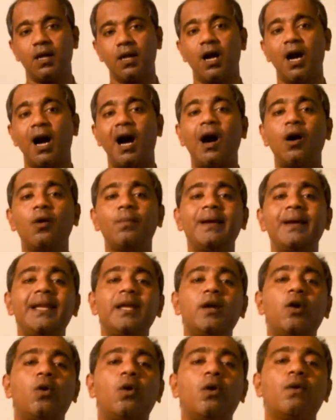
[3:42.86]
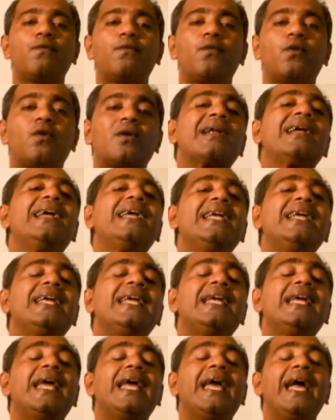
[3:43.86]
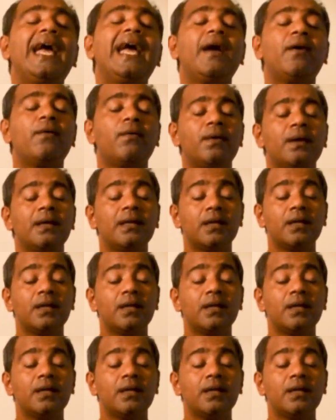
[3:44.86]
How many hold for an